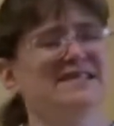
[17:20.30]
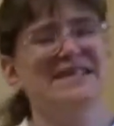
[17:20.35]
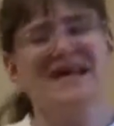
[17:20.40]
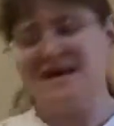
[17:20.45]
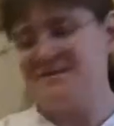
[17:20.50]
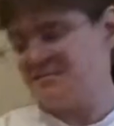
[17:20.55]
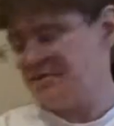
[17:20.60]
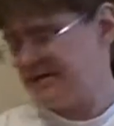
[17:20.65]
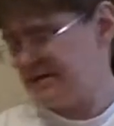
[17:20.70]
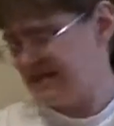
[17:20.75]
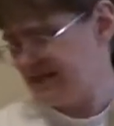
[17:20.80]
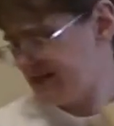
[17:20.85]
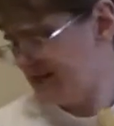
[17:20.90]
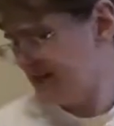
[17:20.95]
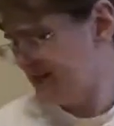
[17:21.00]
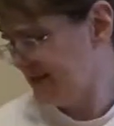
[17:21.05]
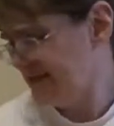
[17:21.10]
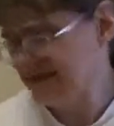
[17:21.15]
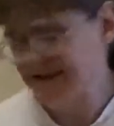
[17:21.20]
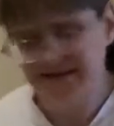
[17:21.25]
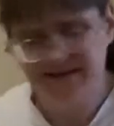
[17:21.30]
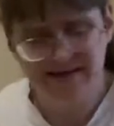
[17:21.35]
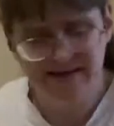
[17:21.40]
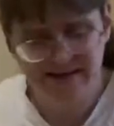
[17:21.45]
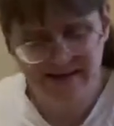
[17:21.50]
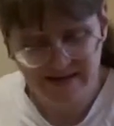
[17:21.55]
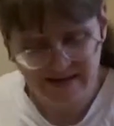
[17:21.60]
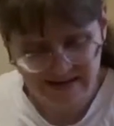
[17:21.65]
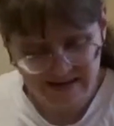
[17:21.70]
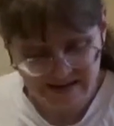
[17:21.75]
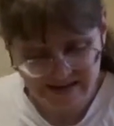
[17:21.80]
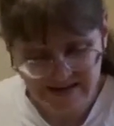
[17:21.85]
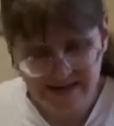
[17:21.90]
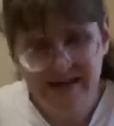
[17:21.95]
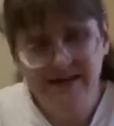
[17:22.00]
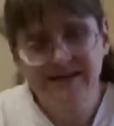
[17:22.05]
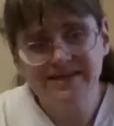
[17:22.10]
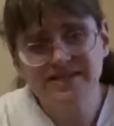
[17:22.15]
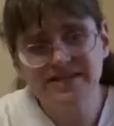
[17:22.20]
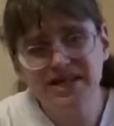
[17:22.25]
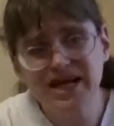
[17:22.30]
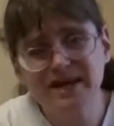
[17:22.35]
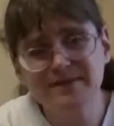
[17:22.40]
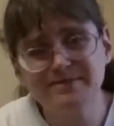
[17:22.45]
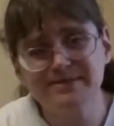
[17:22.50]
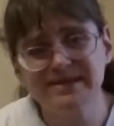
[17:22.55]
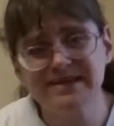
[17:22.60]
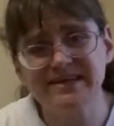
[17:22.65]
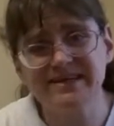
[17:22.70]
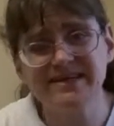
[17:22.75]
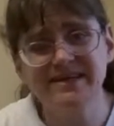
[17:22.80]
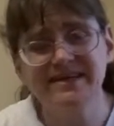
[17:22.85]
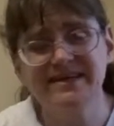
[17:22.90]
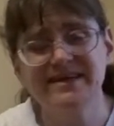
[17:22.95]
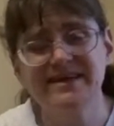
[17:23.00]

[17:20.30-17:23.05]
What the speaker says: in that particular chapter.